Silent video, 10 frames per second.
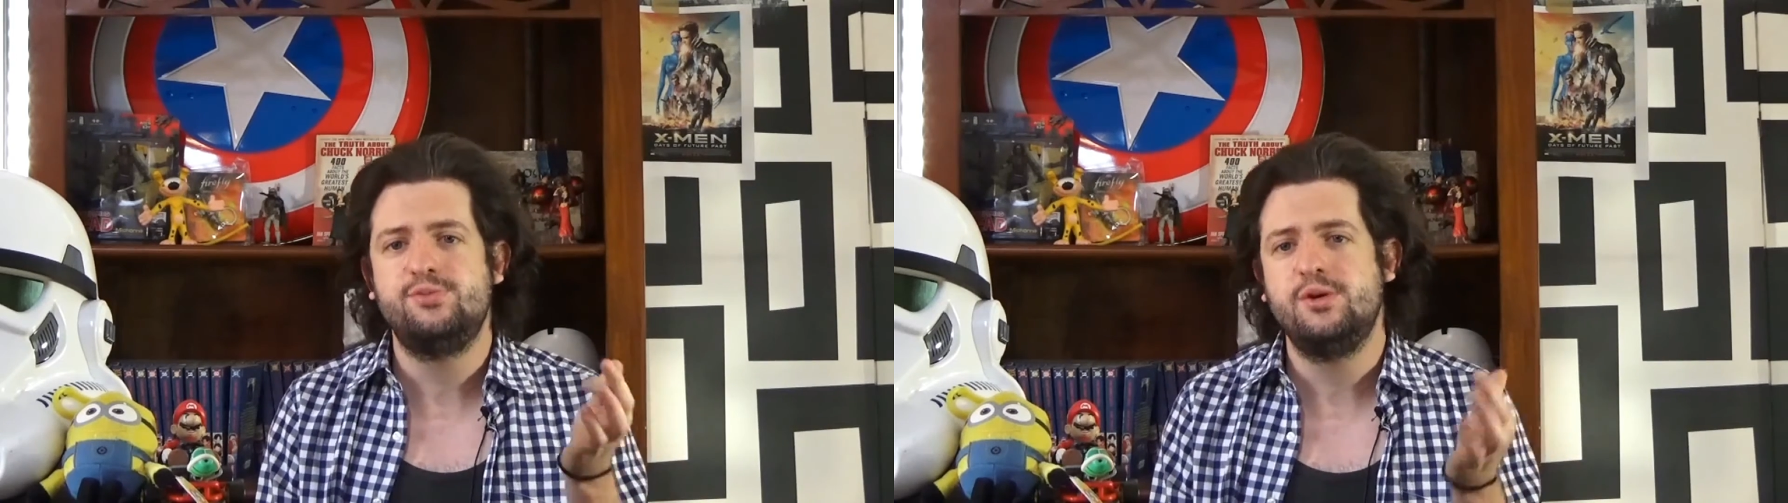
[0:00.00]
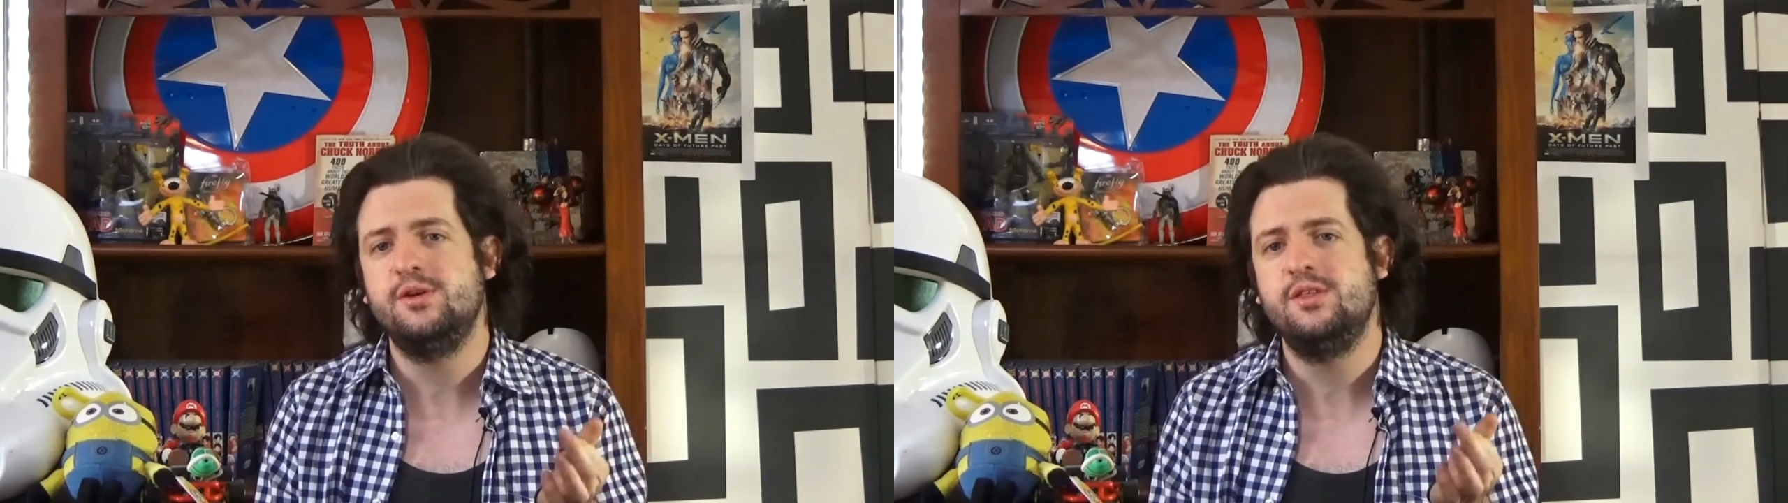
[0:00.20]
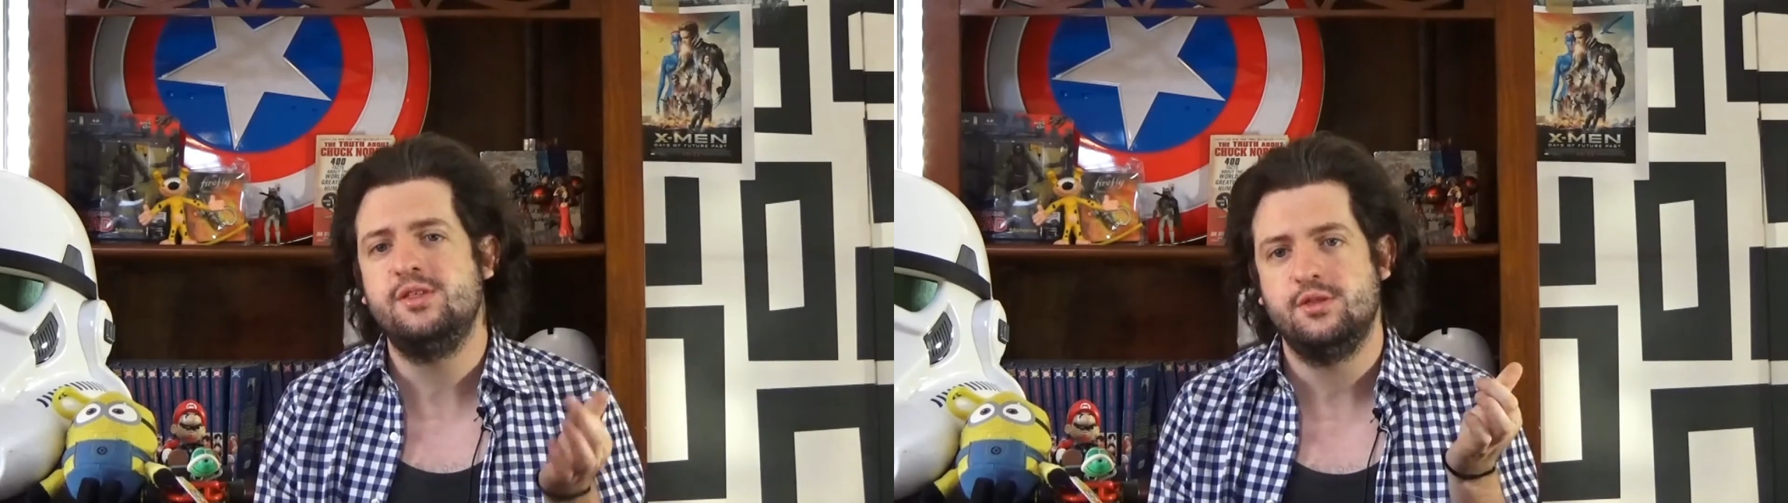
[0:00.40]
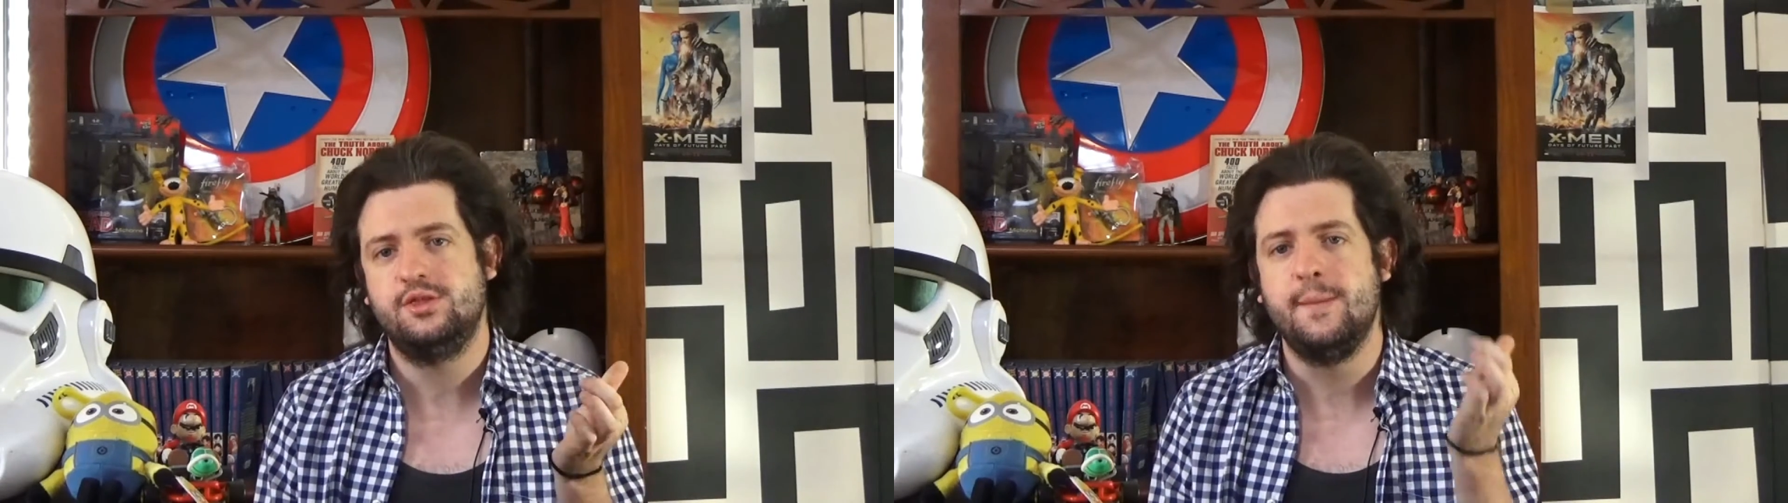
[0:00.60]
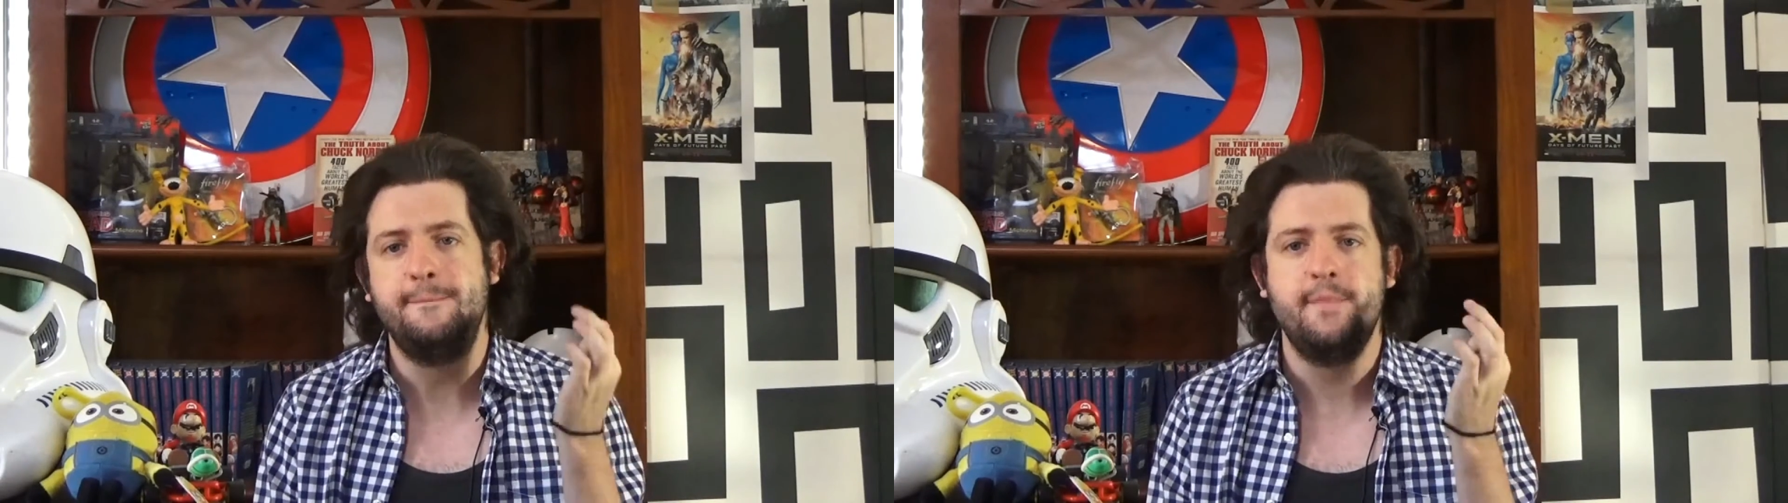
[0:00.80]
probably
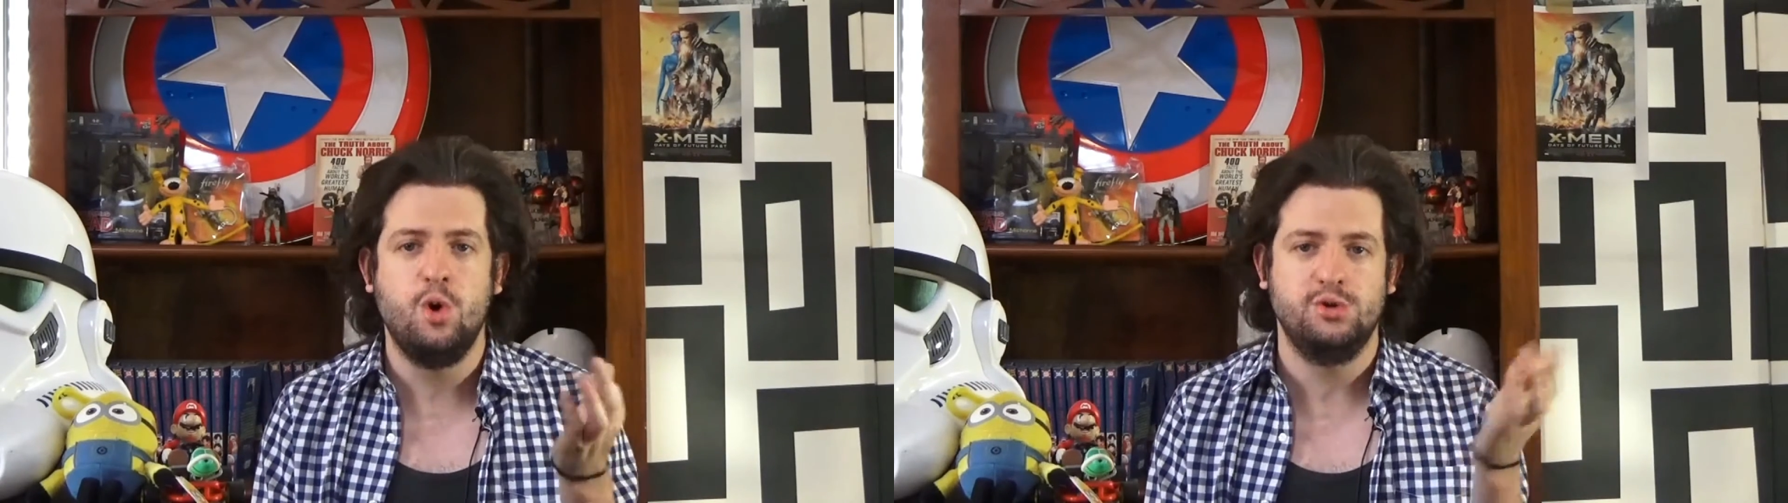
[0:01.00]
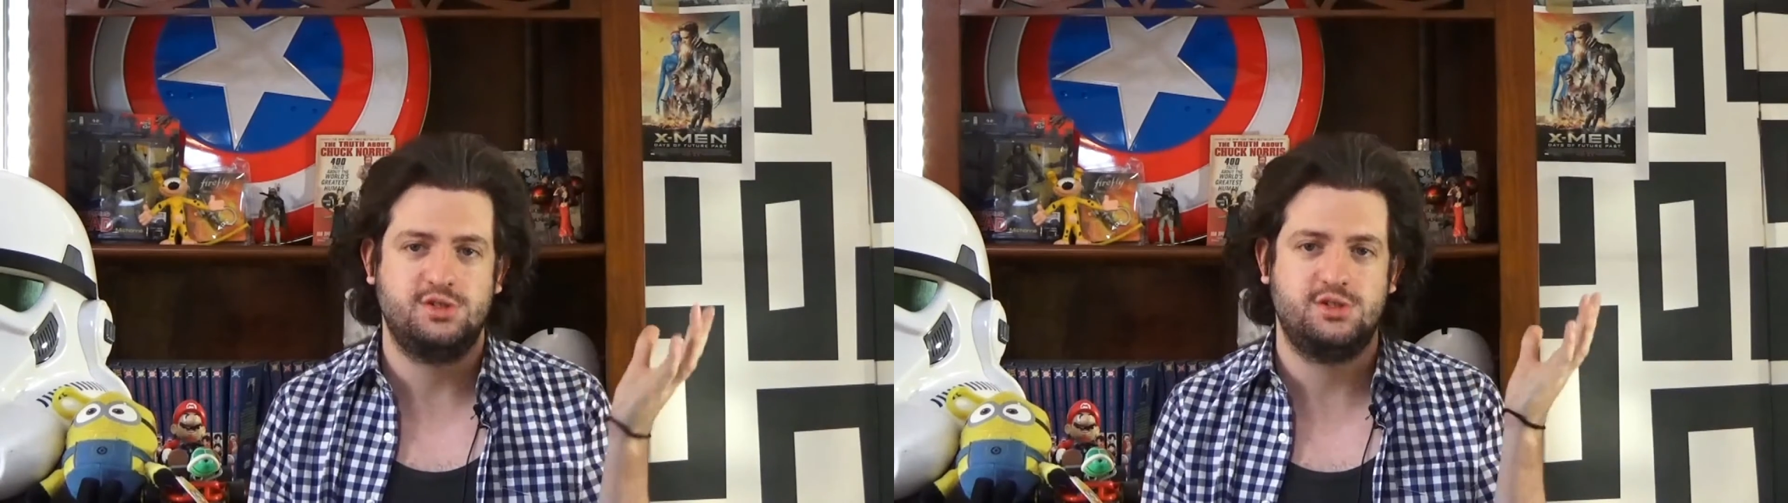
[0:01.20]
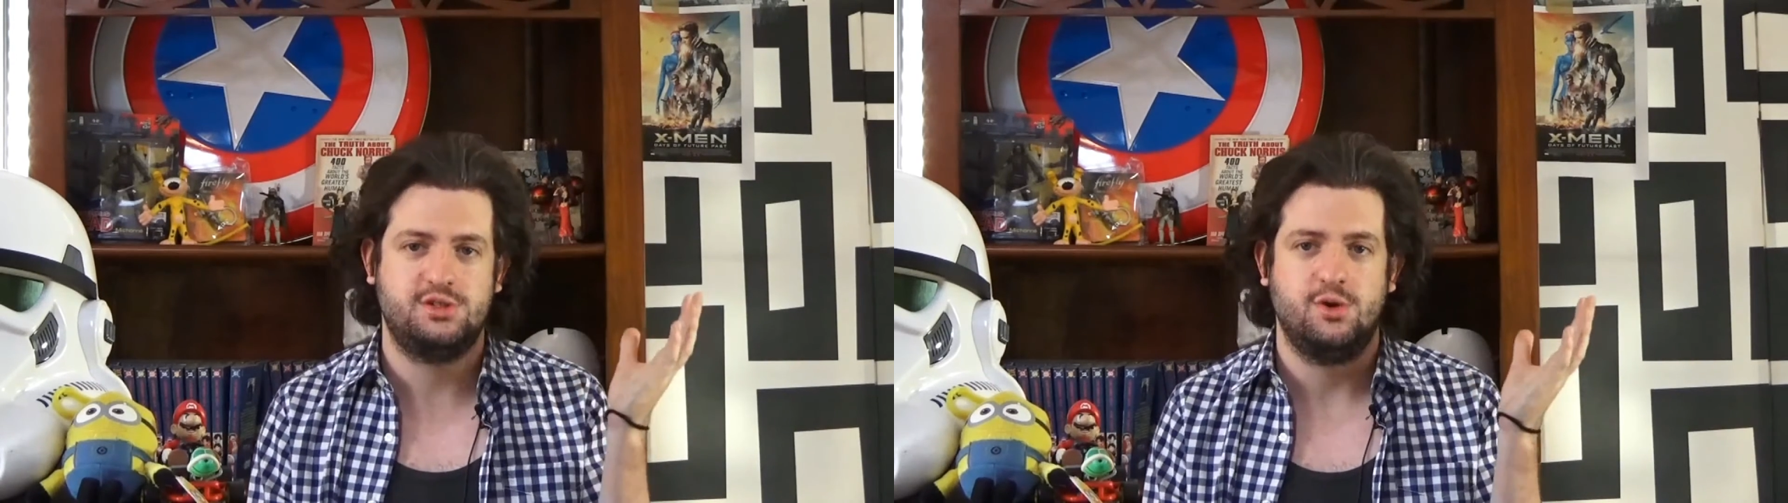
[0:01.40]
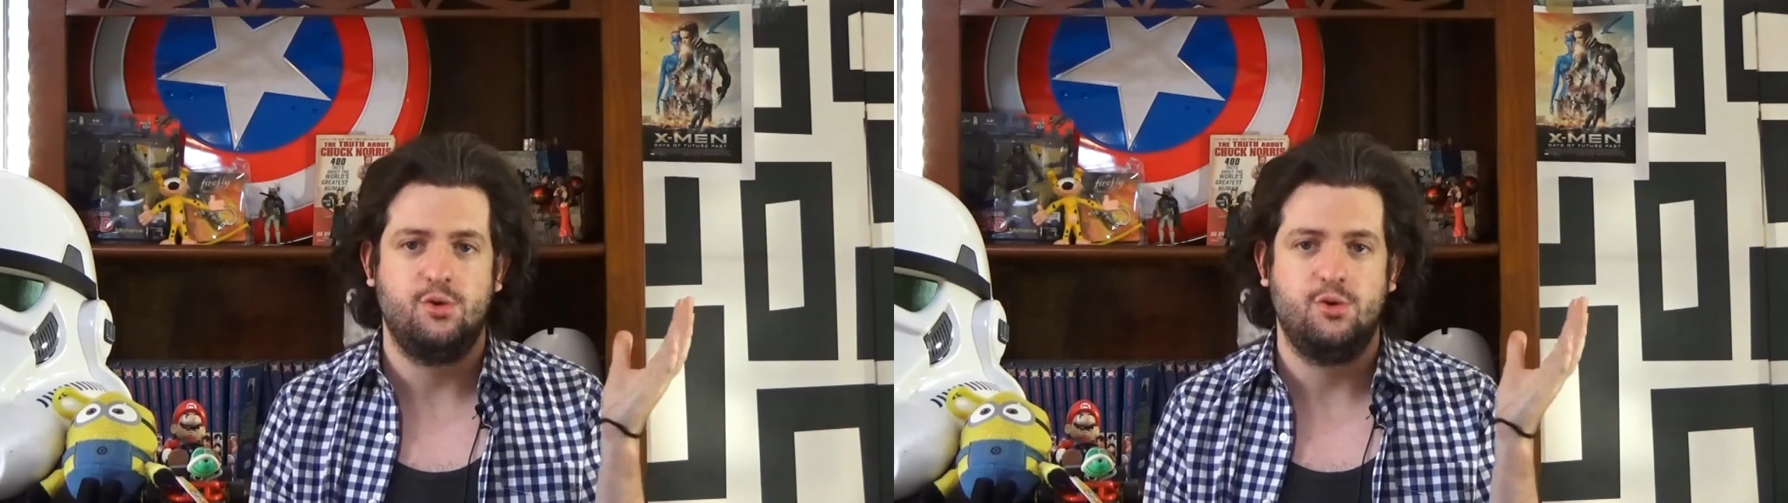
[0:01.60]
the most